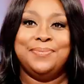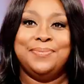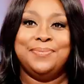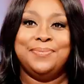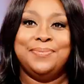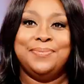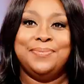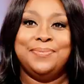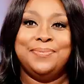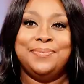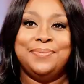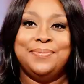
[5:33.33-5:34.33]

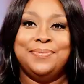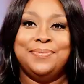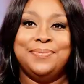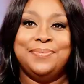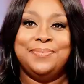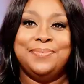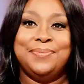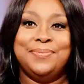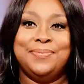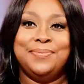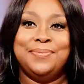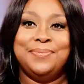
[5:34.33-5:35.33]

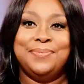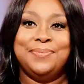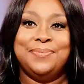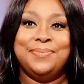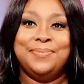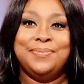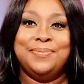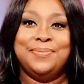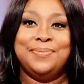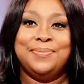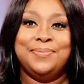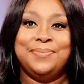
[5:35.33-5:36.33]

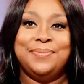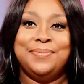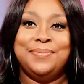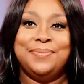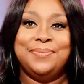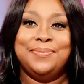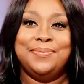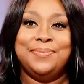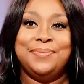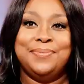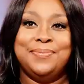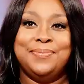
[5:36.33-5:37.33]

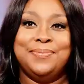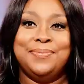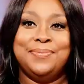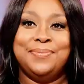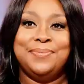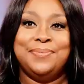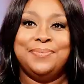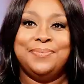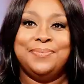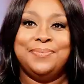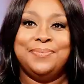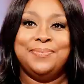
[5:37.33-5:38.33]

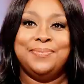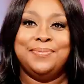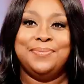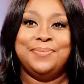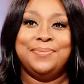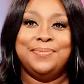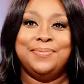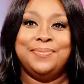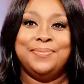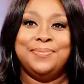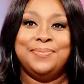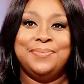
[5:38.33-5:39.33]

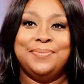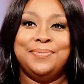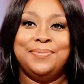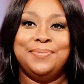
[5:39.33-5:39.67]
The person shown says nothing.